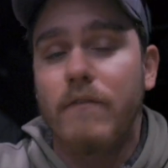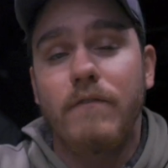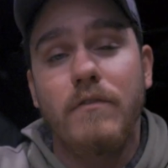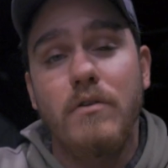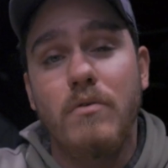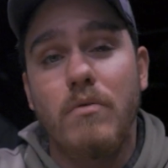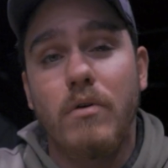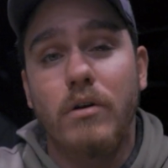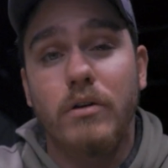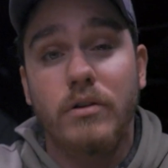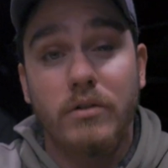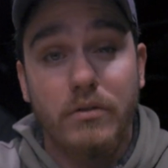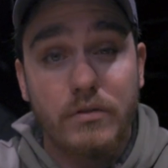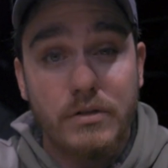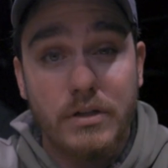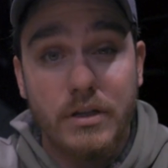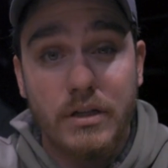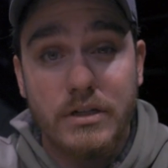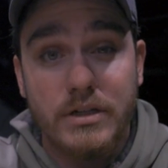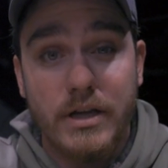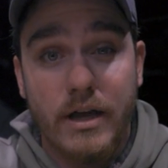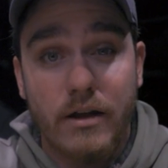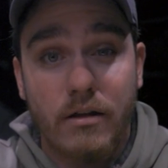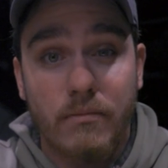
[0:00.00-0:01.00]
If you are new to
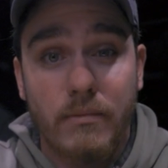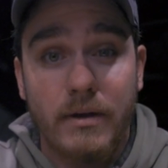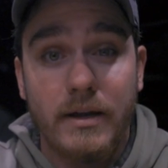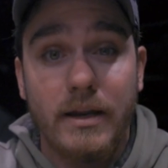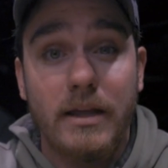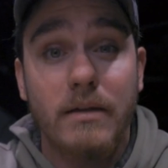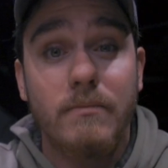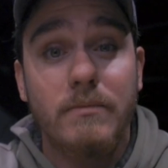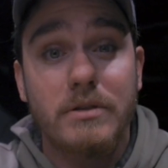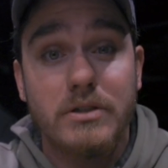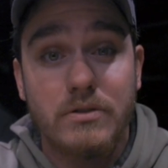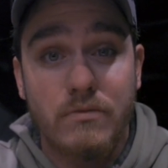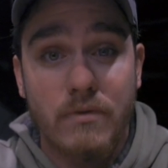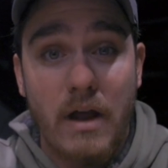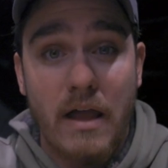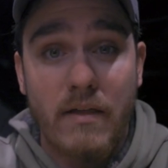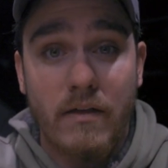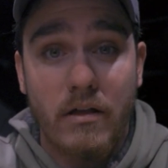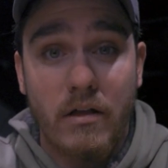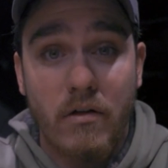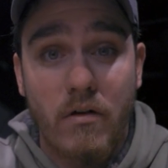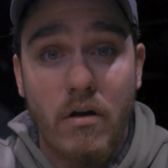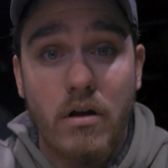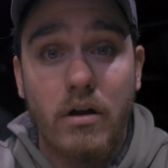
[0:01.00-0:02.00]
the channel, my name is
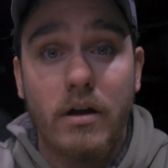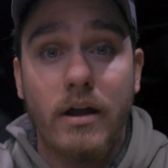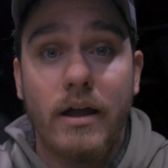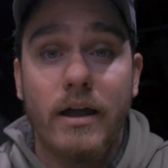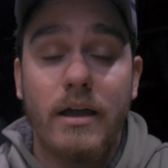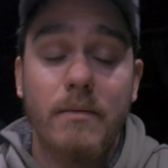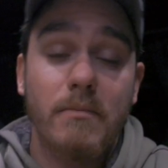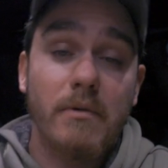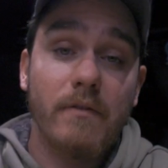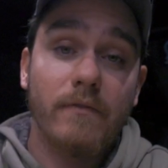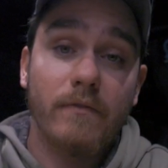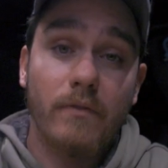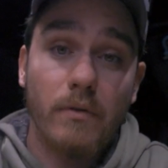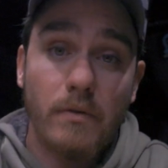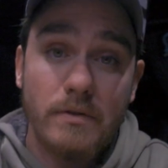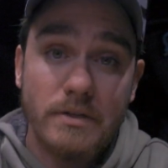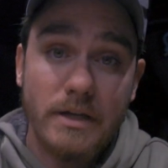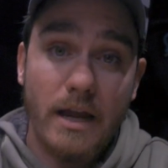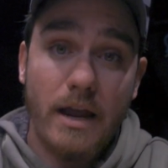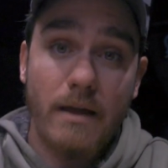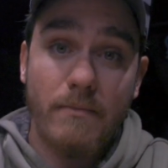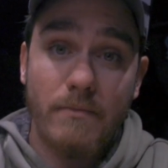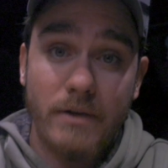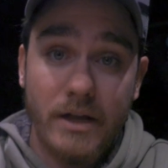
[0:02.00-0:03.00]
Riley Clark. I am a
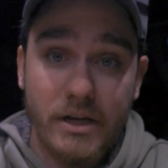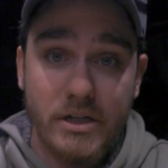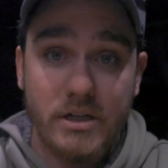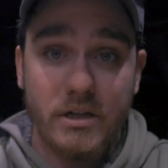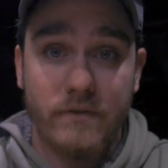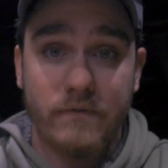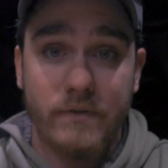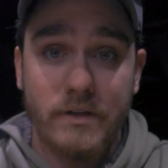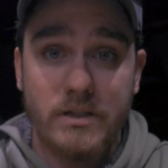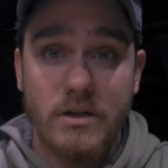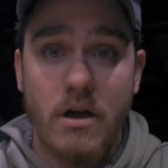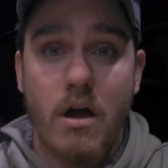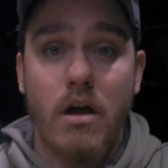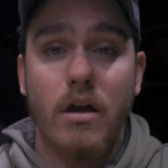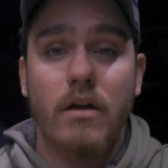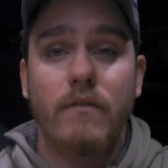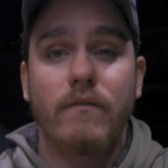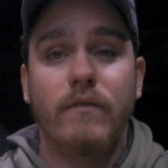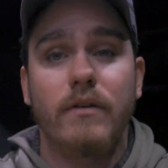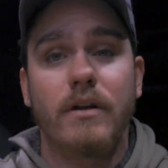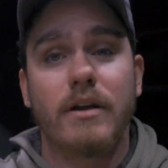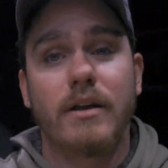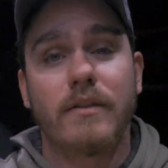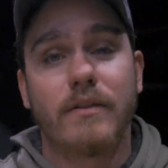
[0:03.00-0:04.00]
full-time nature
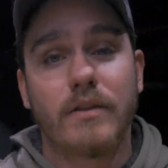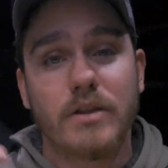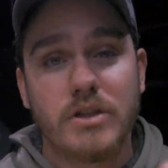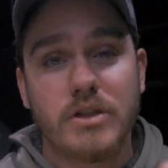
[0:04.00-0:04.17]
photographer, and